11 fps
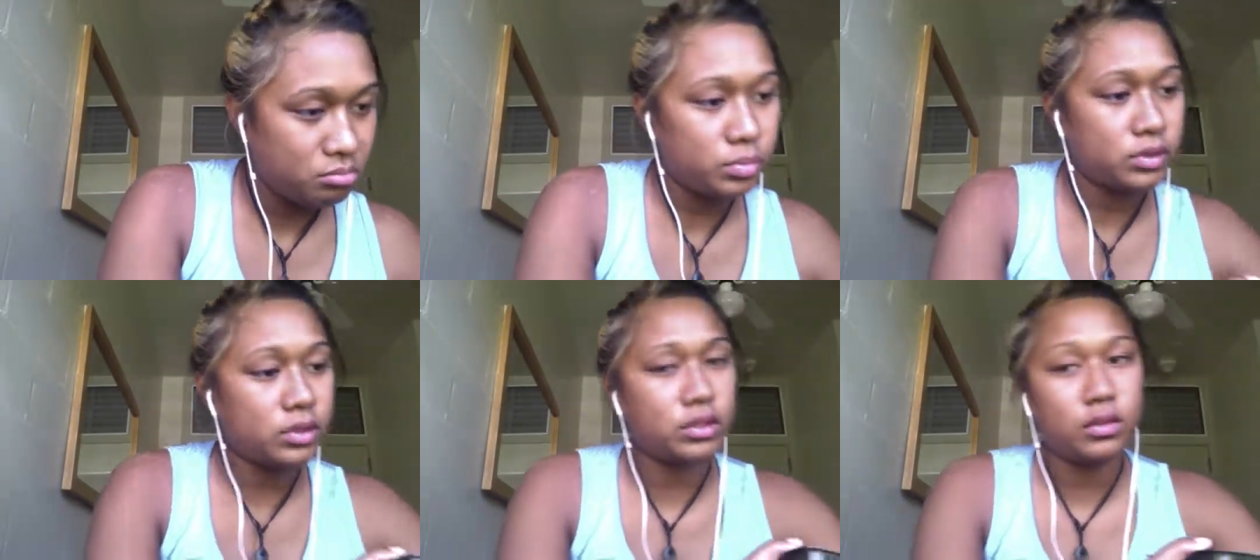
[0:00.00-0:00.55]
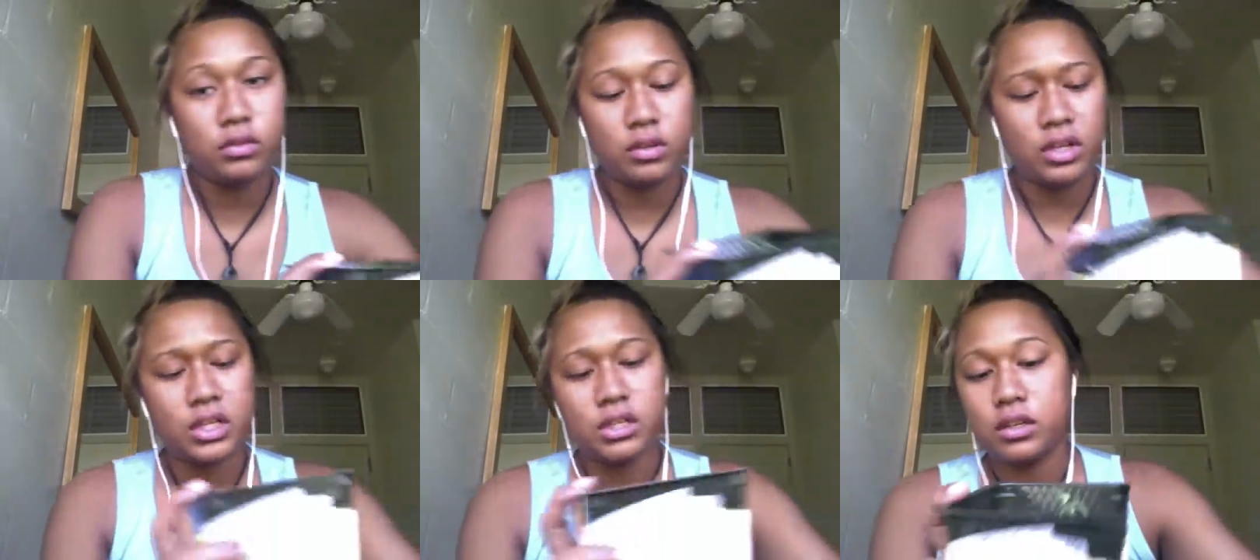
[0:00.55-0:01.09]
Blue, I
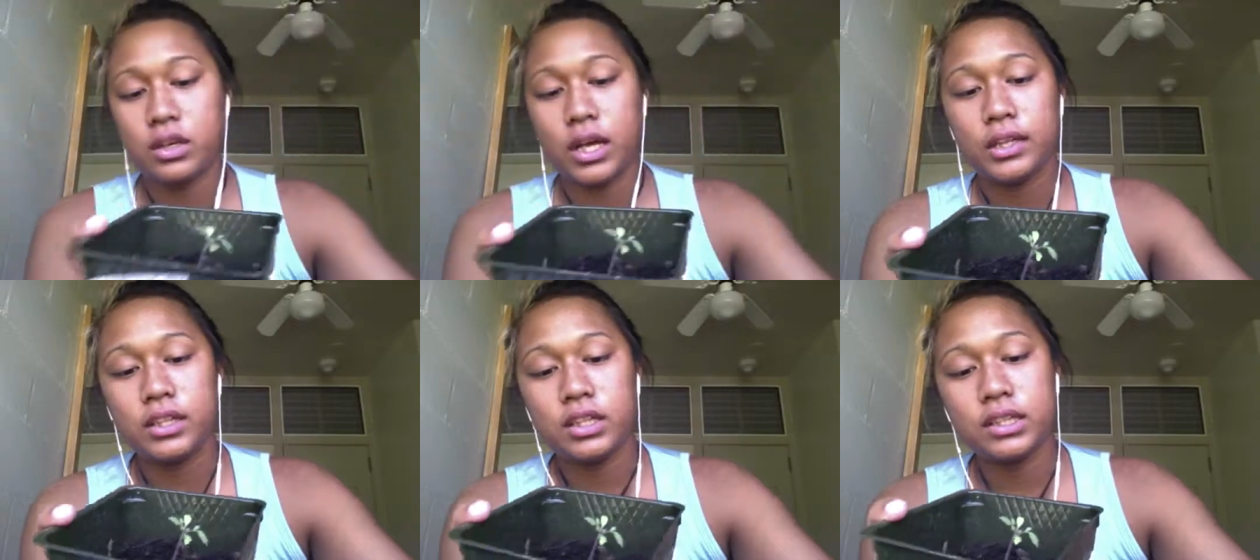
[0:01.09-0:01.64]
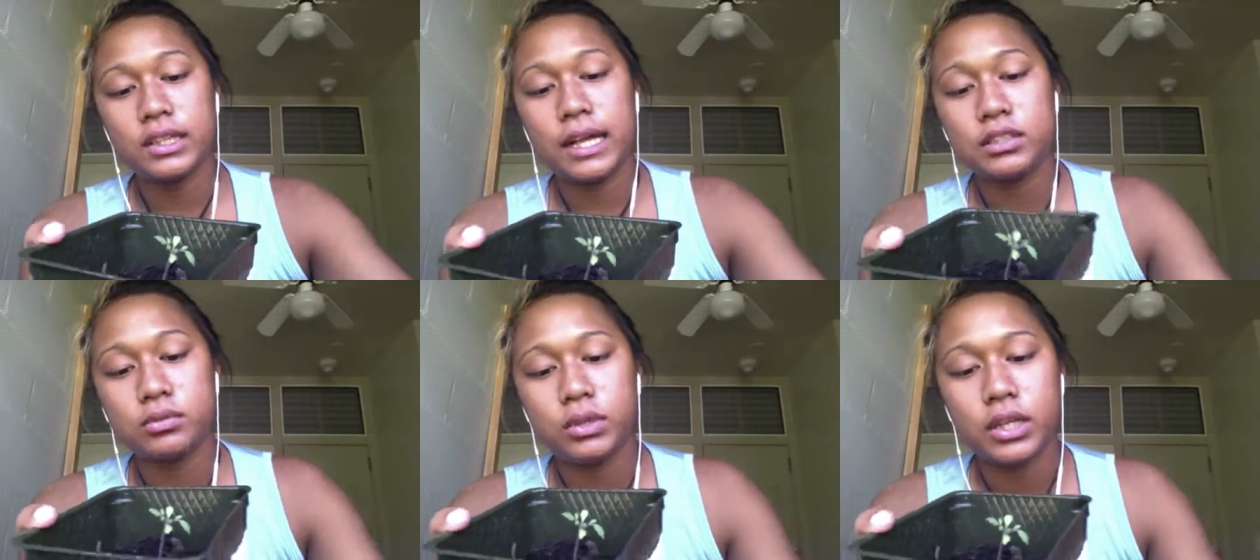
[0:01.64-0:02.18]
don't know. I think
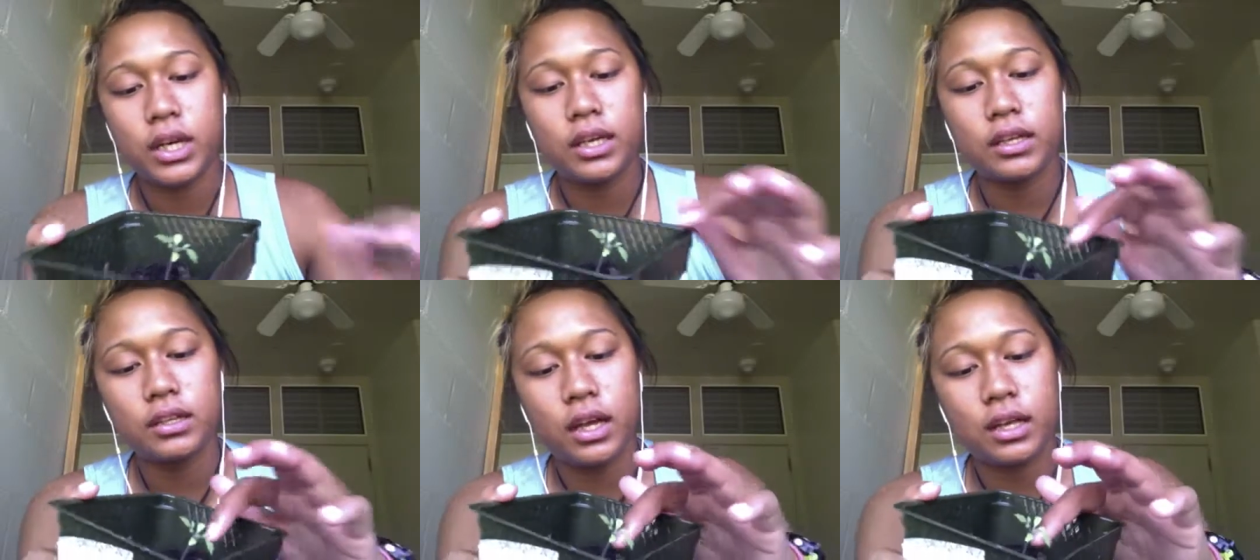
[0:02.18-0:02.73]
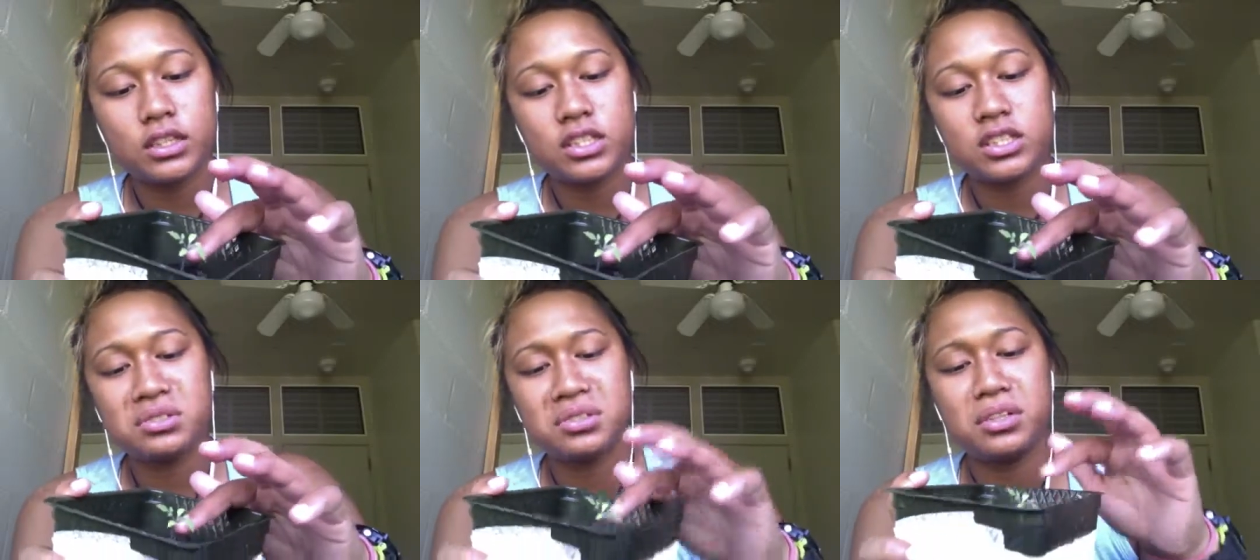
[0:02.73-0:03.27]
last week I kind of
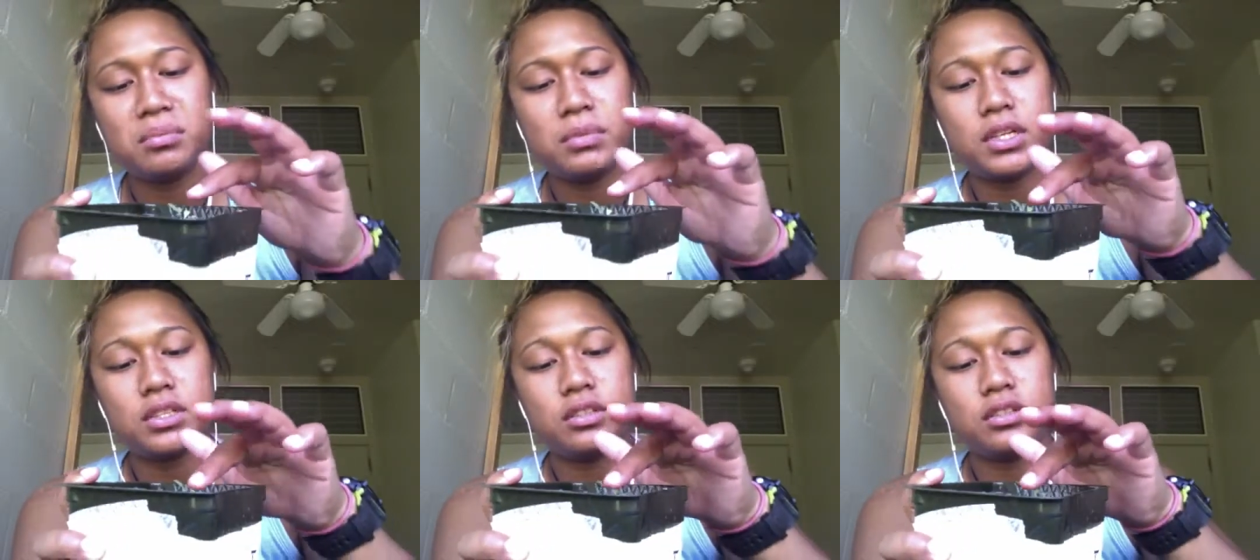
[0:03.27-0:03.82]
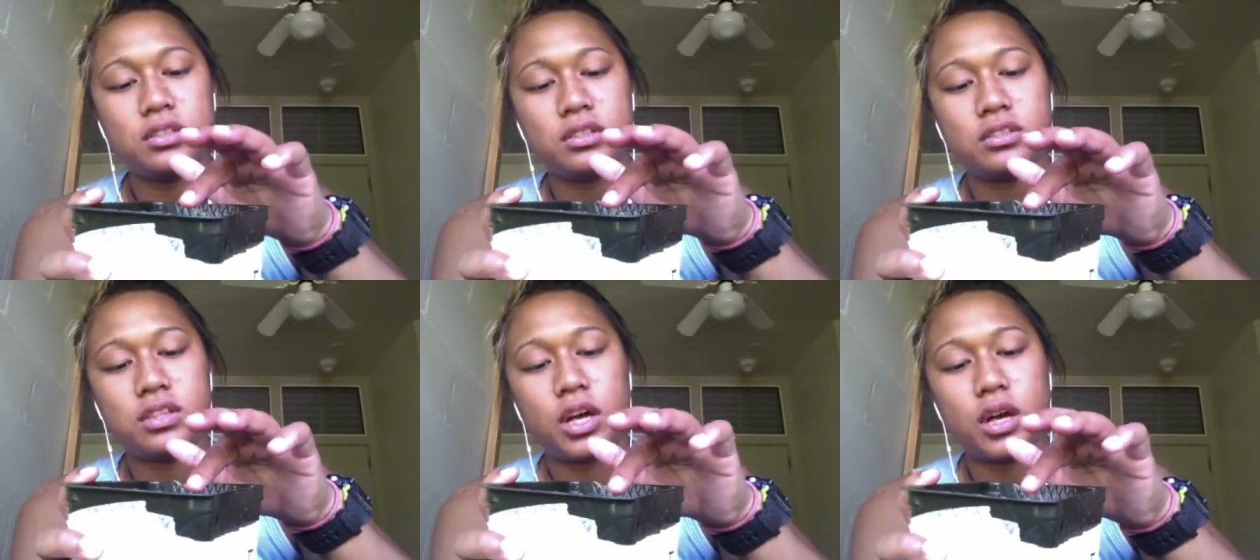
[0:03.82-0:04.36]
just measured to the
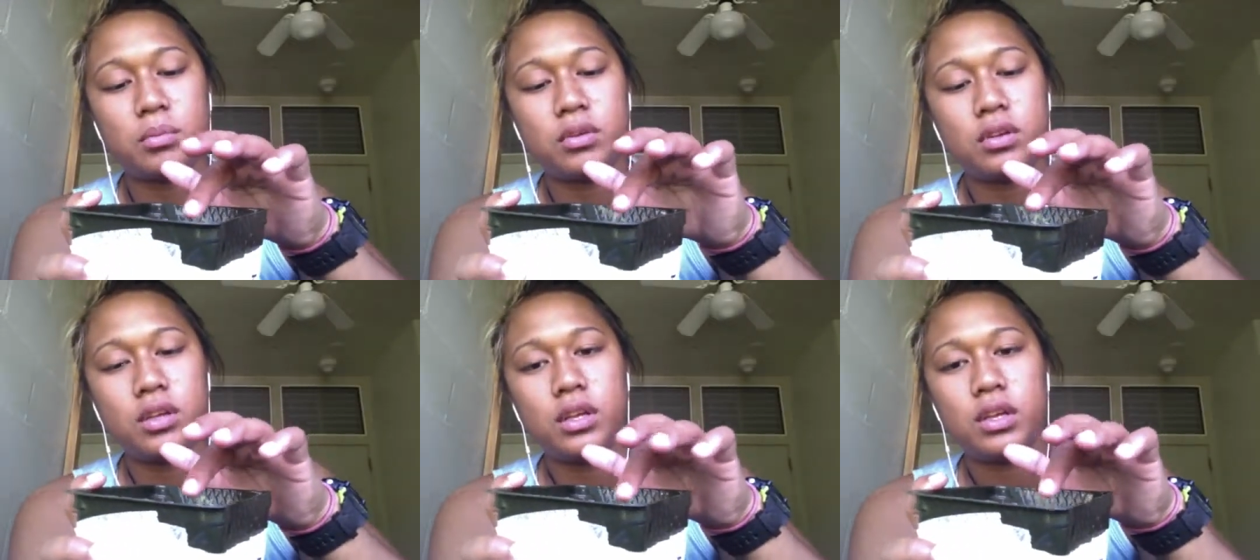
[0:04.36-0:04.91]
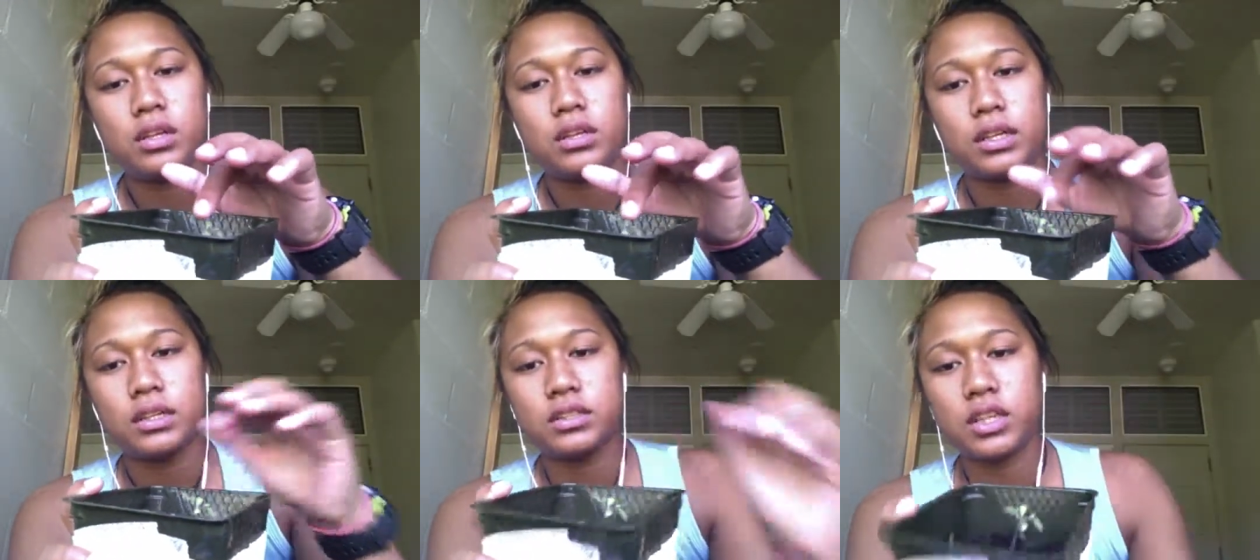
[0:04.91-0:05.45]
top,
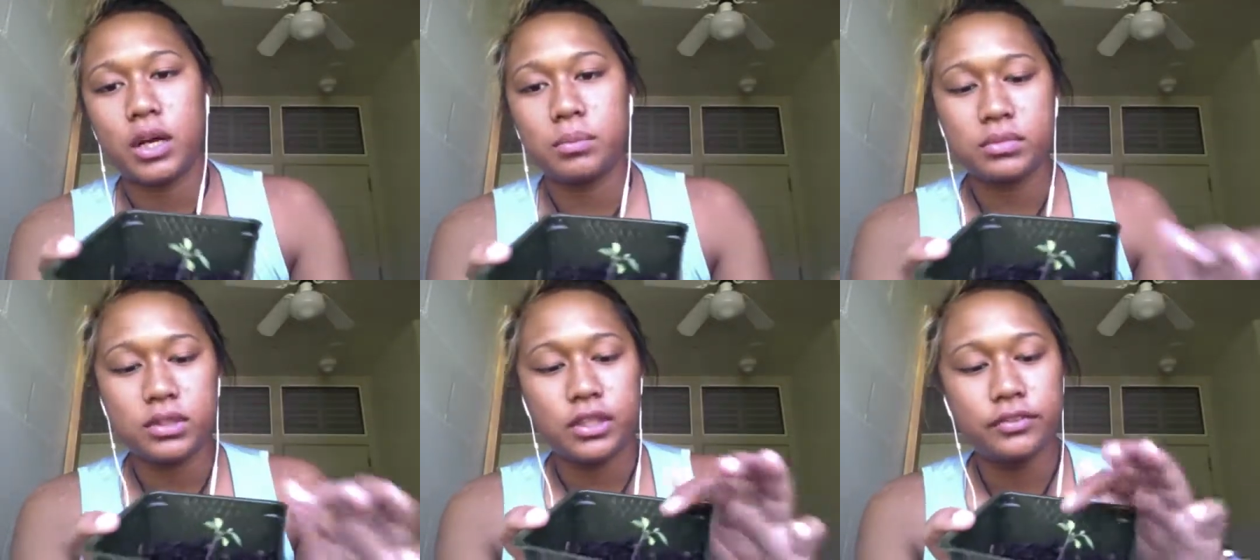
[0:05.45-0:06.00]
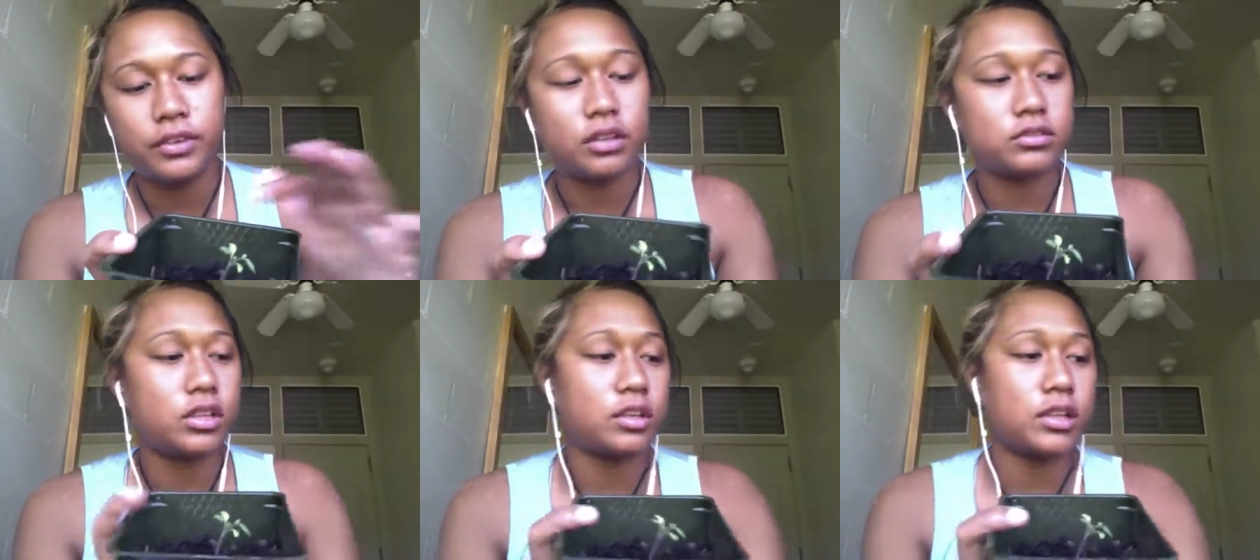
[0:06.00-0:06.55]
like the top leaf, how
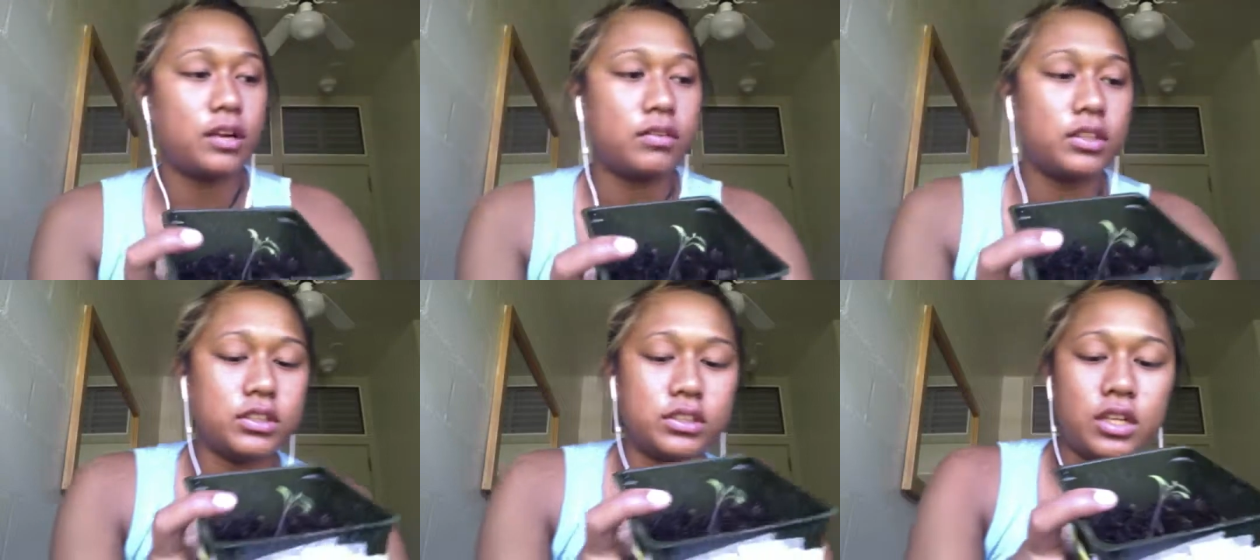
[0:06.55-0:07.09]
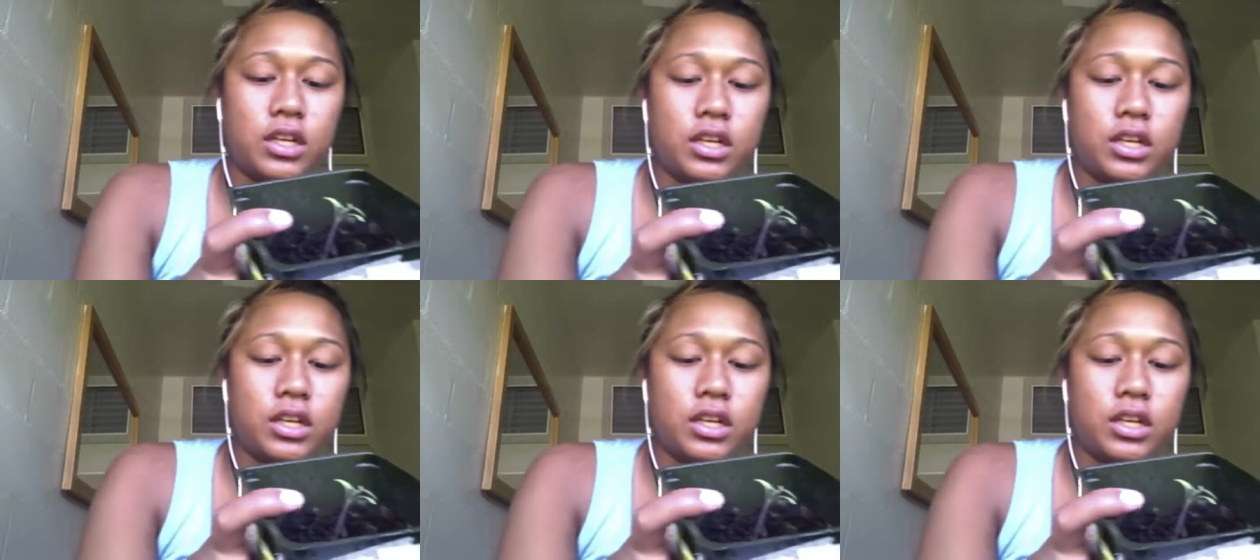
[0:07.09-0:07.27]
tall that was.